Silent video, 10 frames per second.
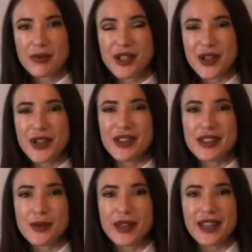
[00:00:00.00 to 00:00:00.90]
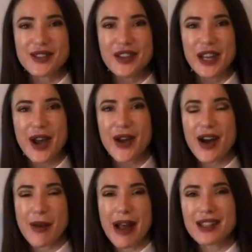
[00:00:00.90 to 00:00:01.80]
To this week's video.
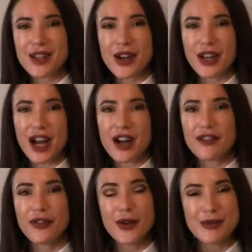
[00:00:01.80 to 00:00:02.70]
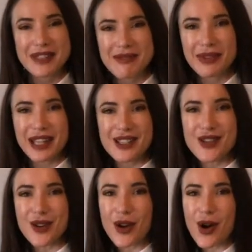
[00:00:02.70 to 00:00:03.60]
I'm Antonia from
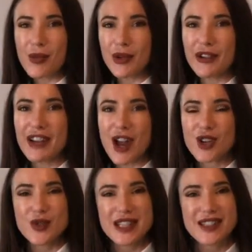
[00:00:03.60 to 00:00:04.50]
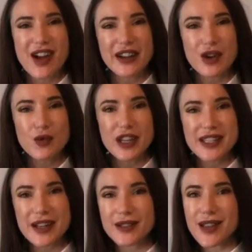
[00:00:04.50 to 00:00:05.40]
timpanis.com. We're a luxury designer
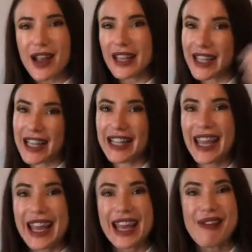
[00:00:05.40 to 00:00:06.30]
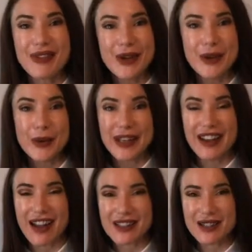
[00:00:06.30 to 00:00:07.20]
resale site. Click here if you
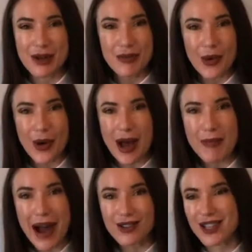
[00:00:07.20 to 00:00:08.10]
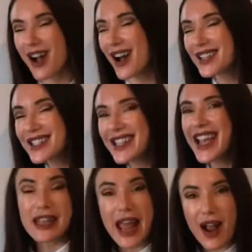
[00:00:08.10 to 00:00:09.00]
would like to know more about us.
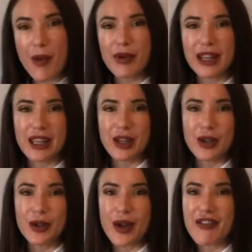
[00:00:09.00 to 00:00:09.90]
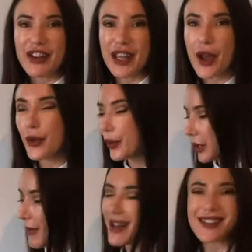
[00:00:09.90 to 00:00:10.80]
Today I'm bringing you a video
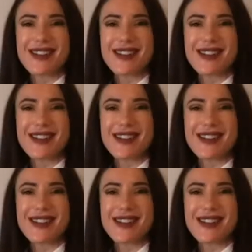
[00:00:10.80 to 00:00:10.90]
all about